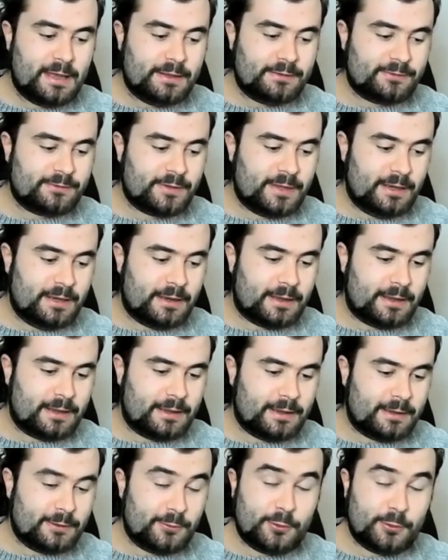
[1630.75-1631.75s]
say
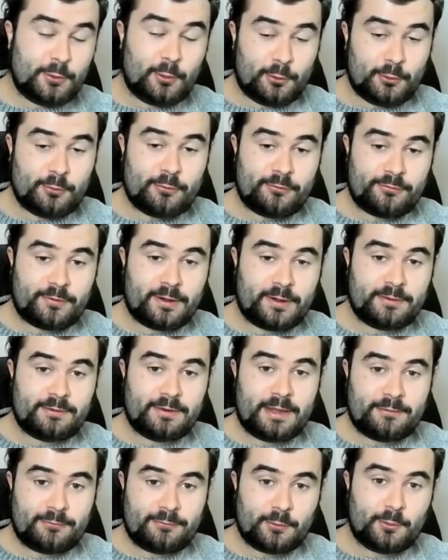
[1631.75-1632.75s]
like uh, you, you know you were
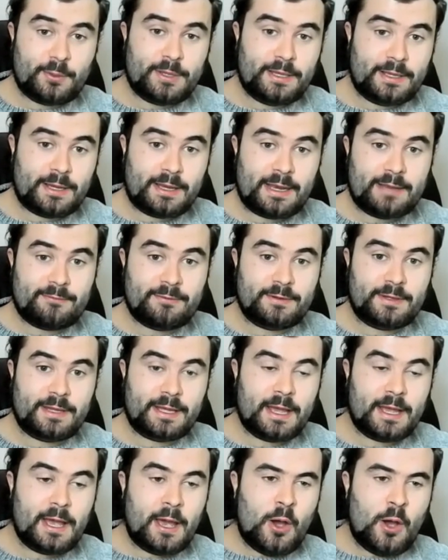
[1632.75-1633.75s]
fighting every week and
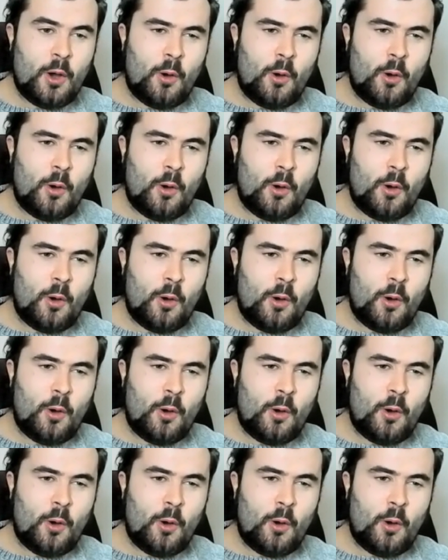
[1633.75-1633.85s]
everything,